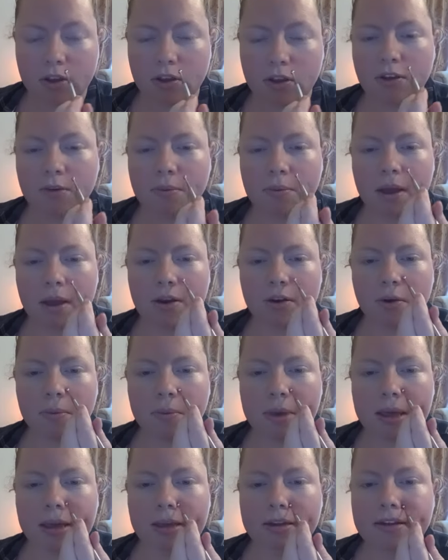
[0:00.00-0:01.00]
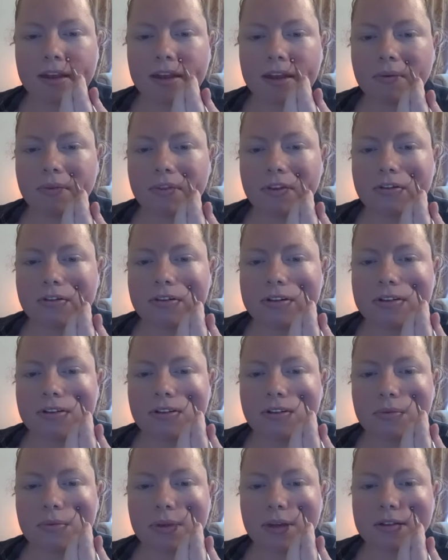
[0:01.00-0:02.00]
You might not make a dent with a
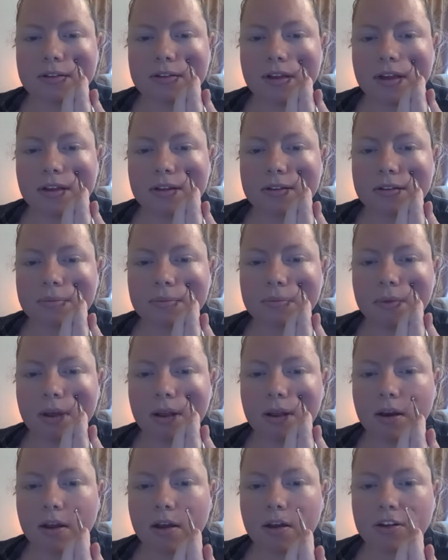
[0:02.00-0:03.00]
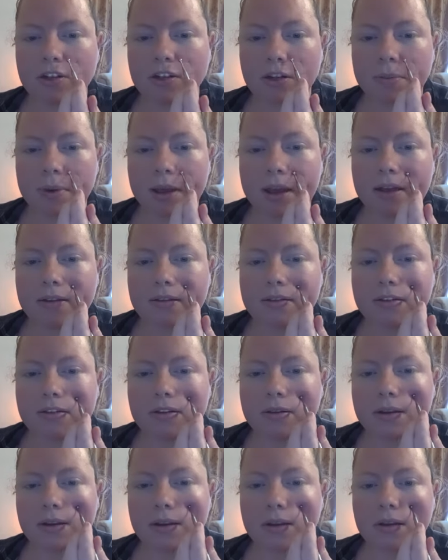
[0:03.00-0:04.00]
crystal because it has a larger base
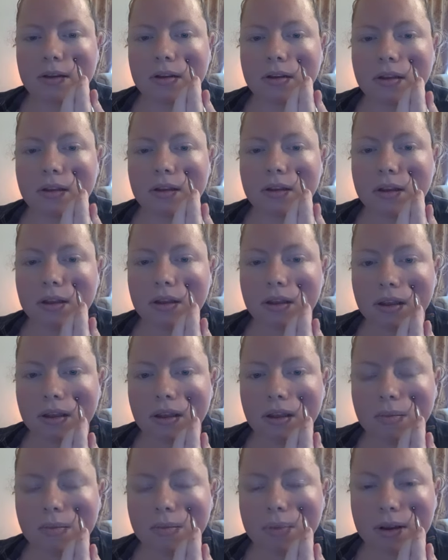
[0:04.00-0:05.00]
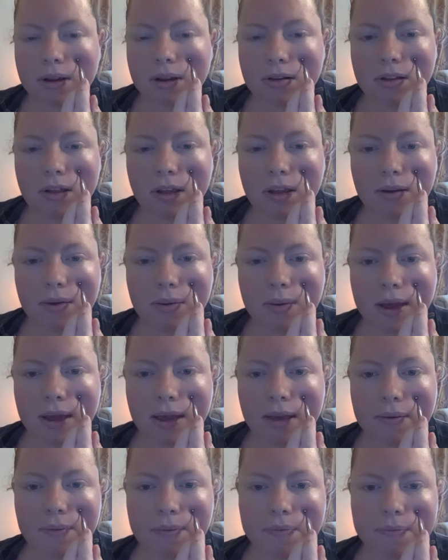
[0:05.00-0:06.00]
to it, but it will go
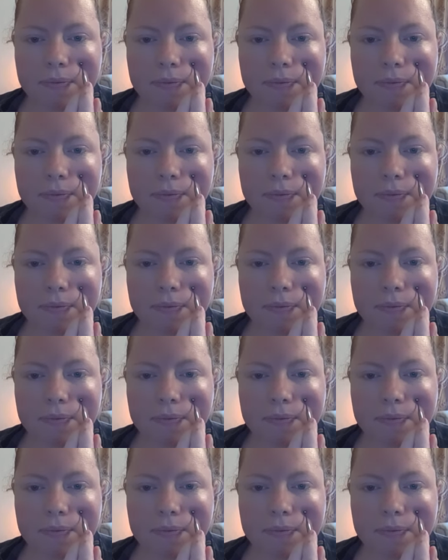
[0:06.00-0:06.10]
away.